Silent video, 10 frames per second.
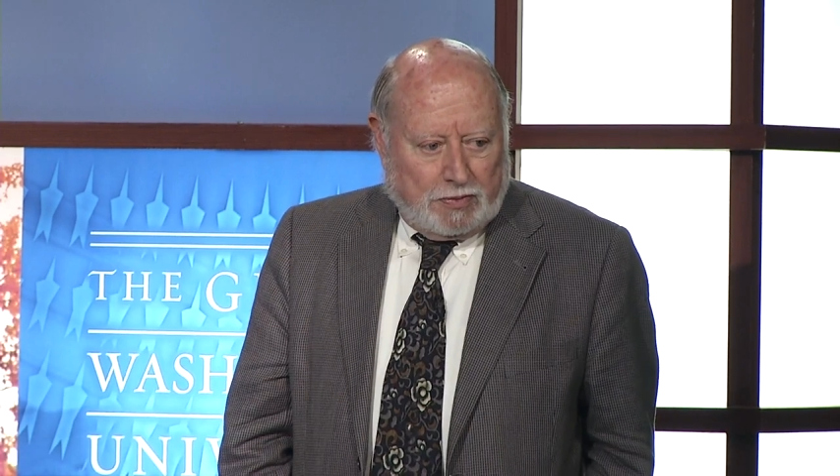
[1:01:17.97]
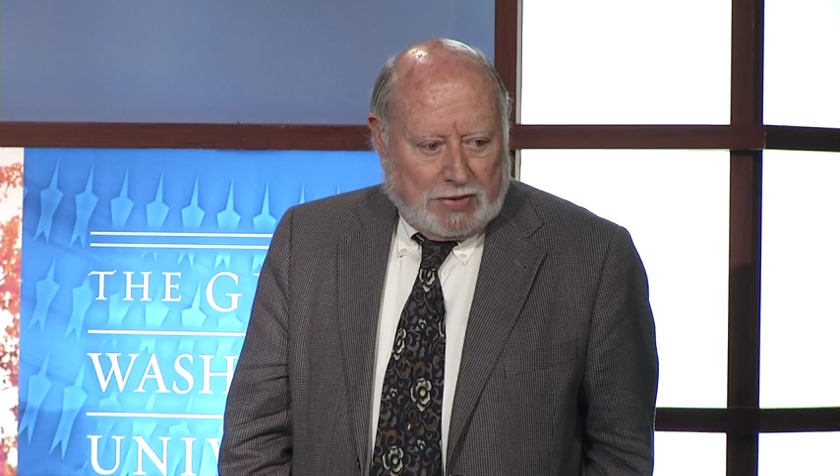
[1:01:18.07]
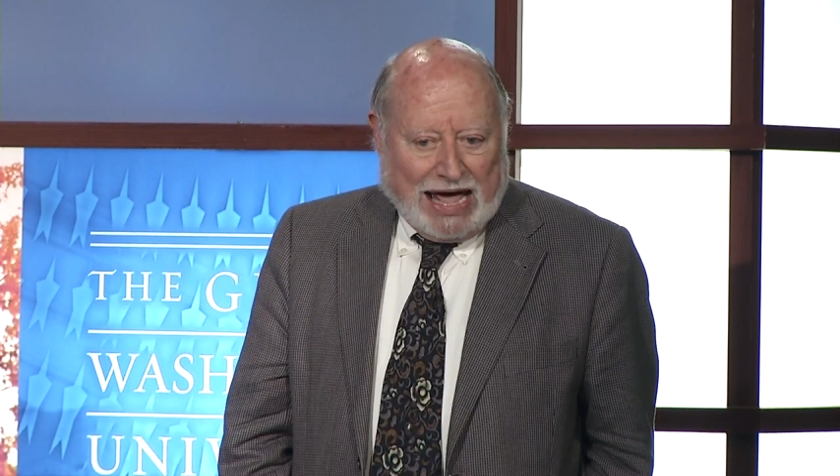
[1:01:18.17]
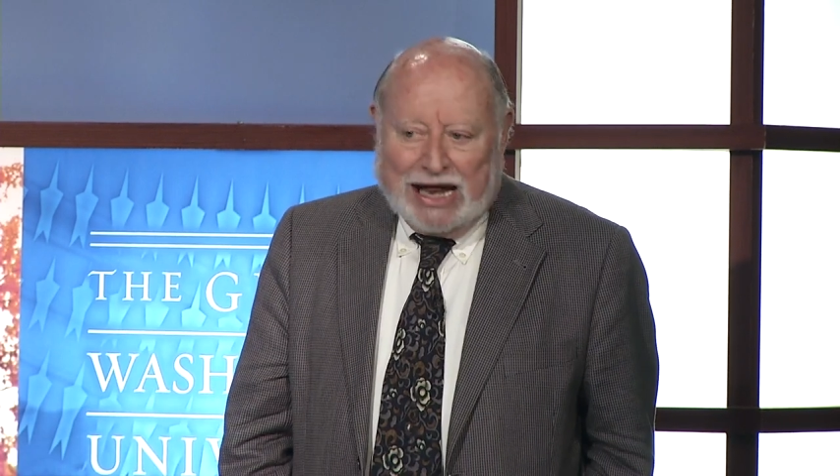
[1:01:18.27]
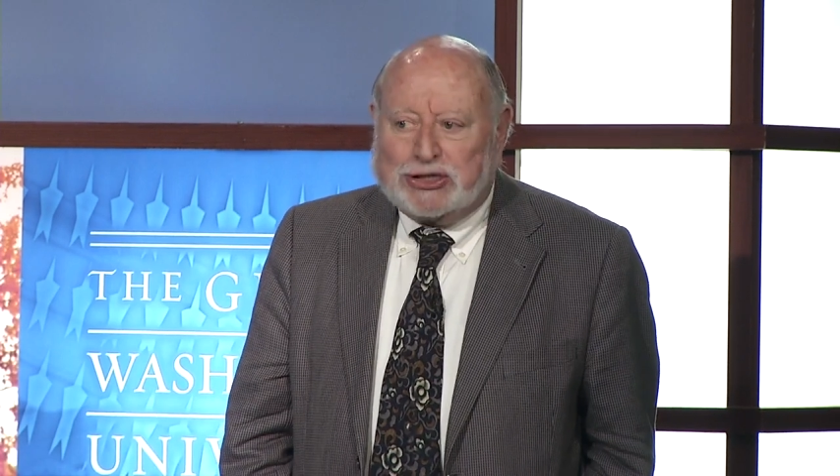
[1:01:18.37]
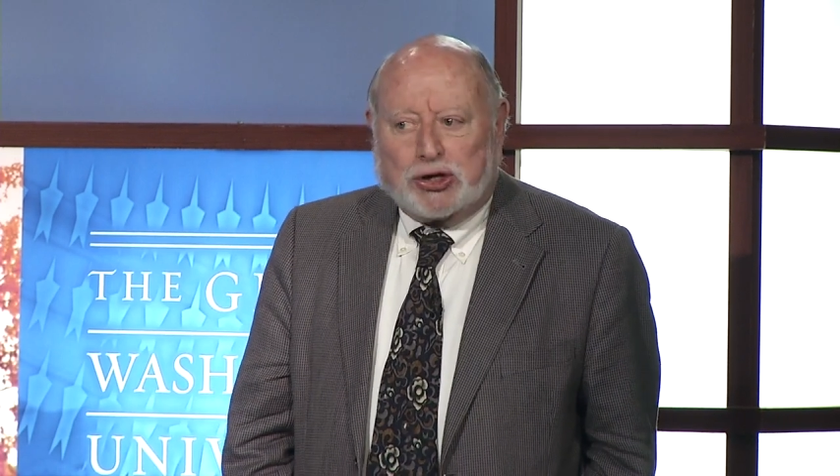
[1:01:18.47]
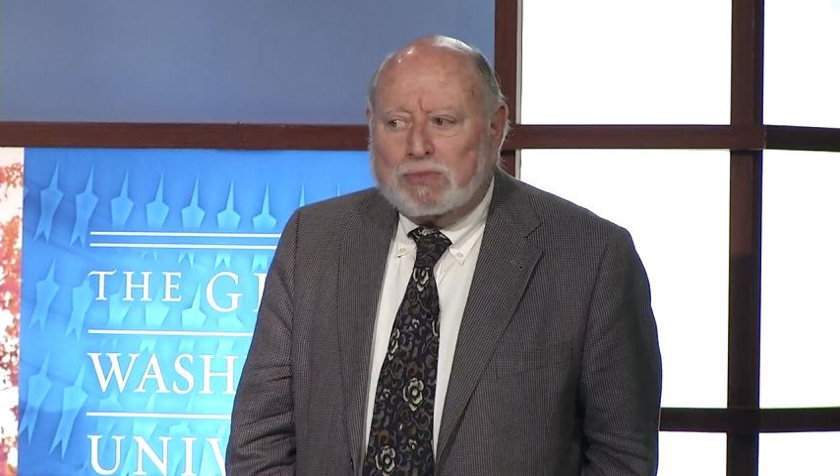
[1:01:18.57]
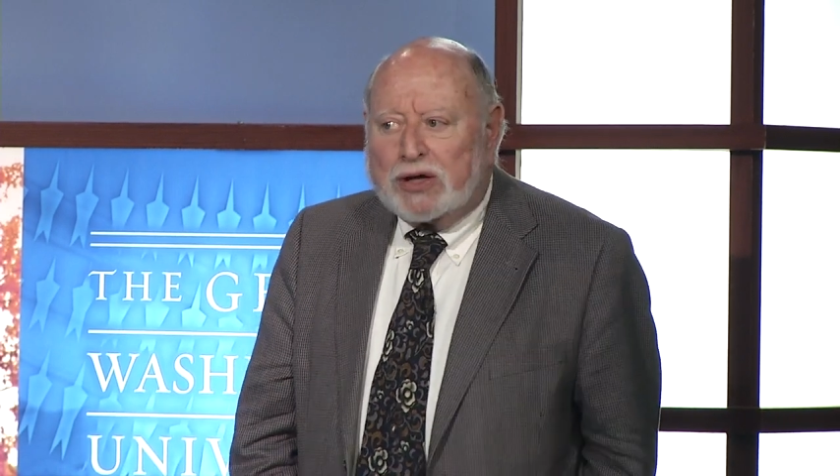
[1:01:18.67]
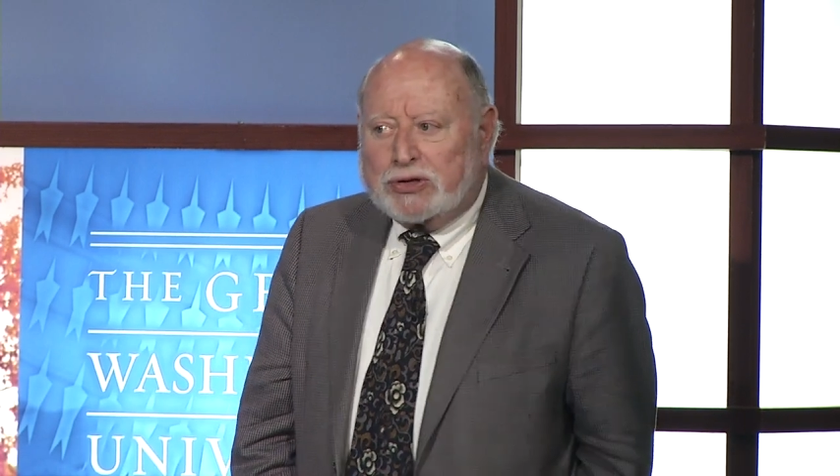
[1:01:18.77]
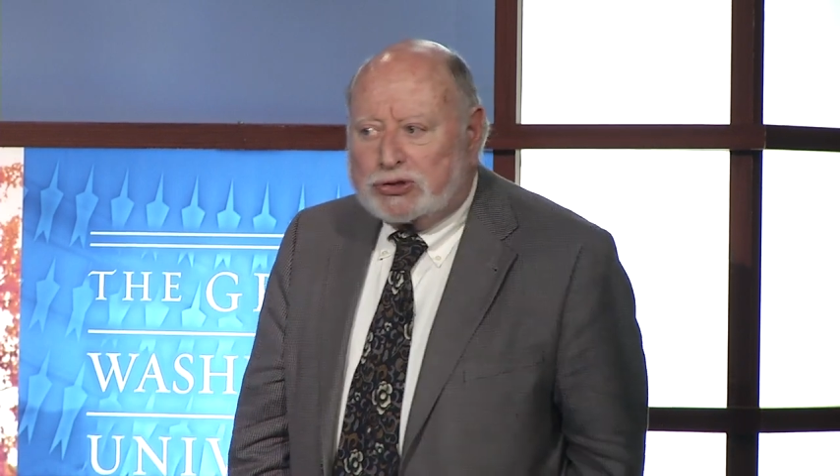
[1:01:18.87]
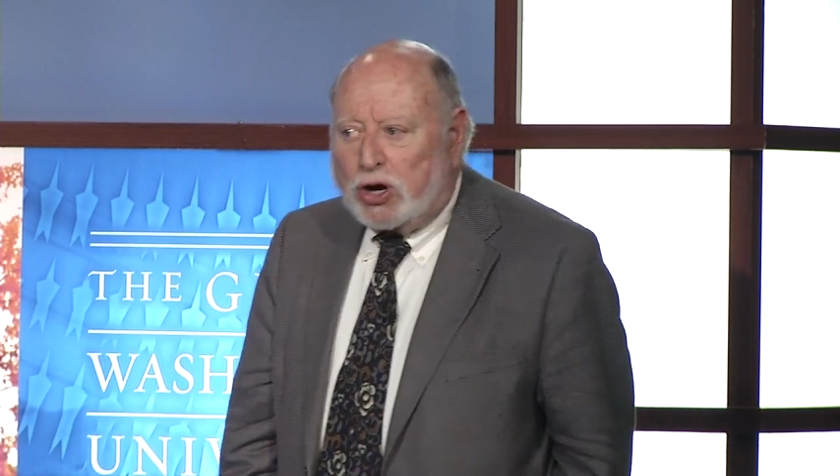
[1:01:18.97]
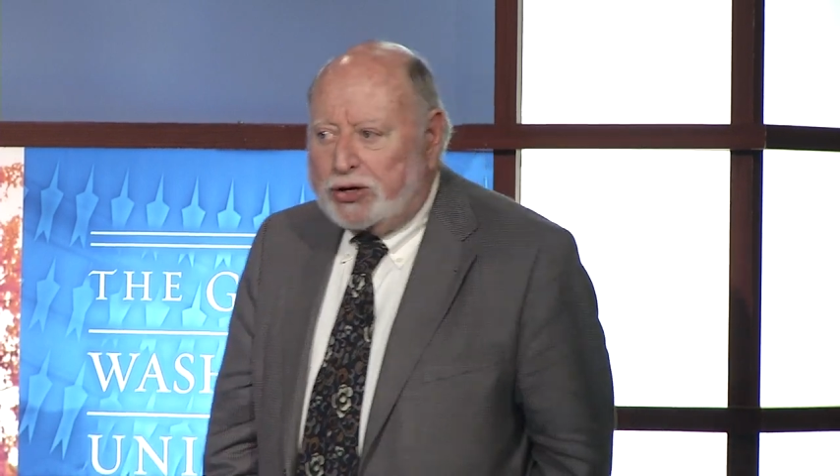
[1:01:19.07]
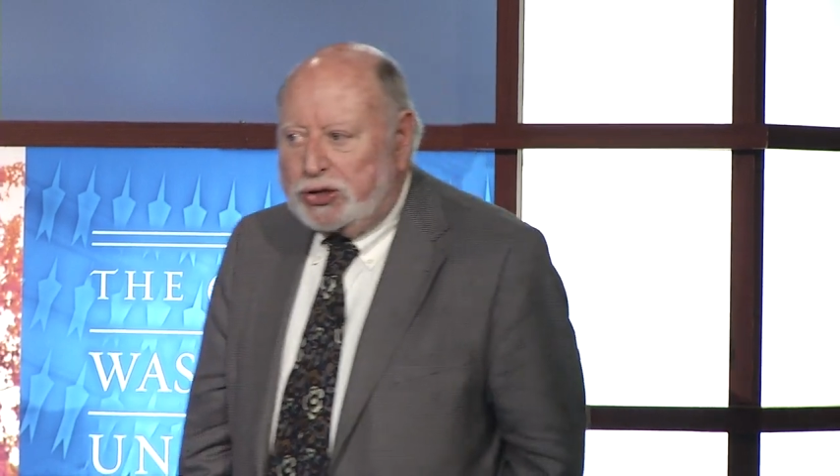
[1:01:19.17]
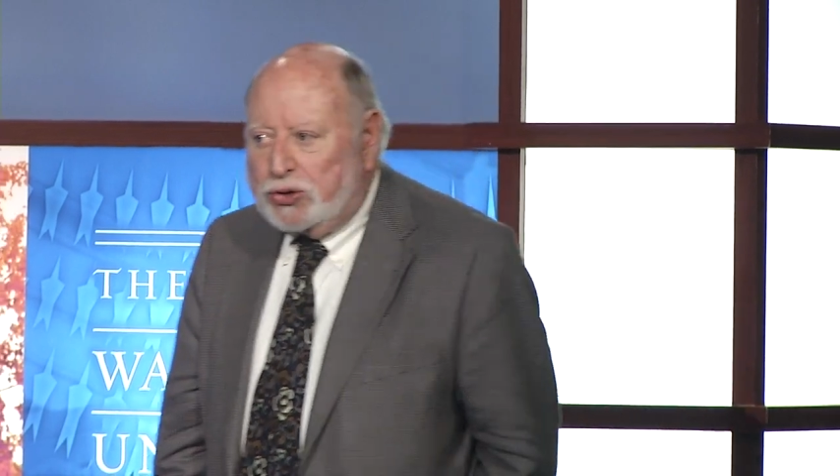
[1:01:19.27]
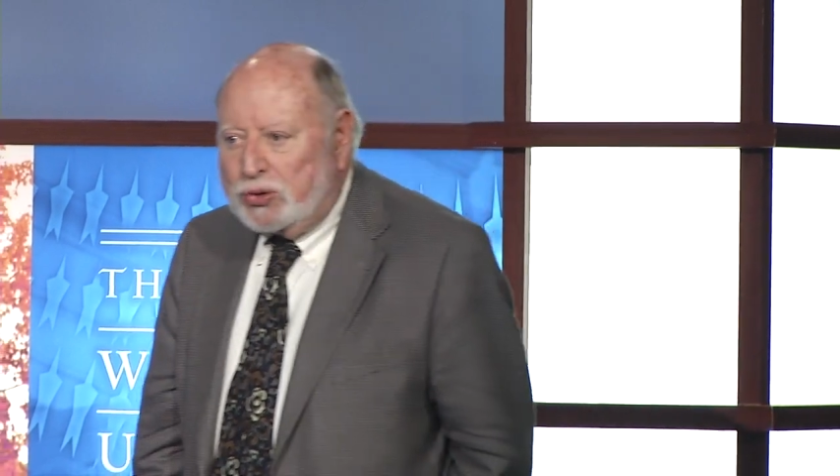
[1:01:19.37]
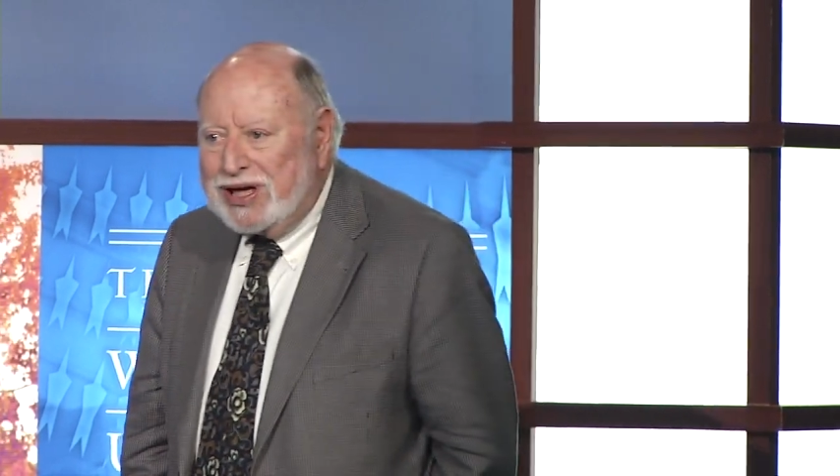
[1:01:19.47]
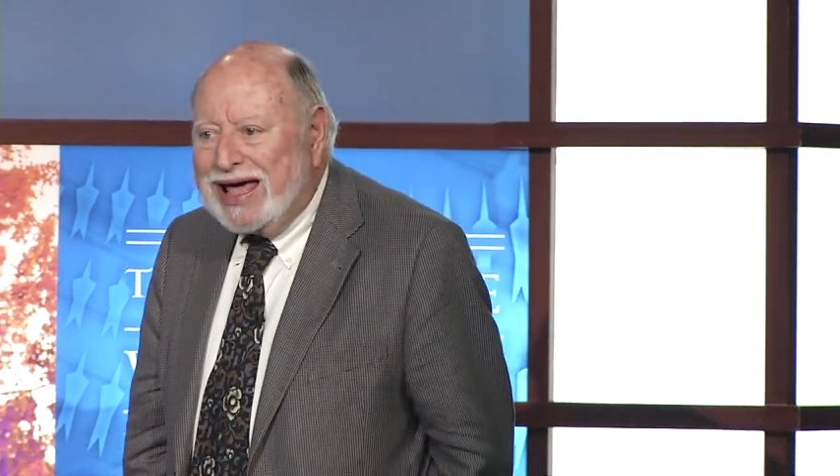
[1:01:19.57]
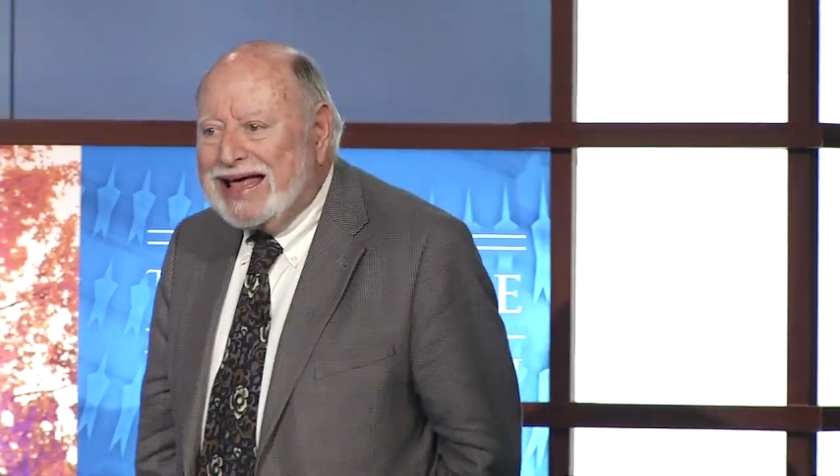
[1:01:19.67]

And as your mother taught you,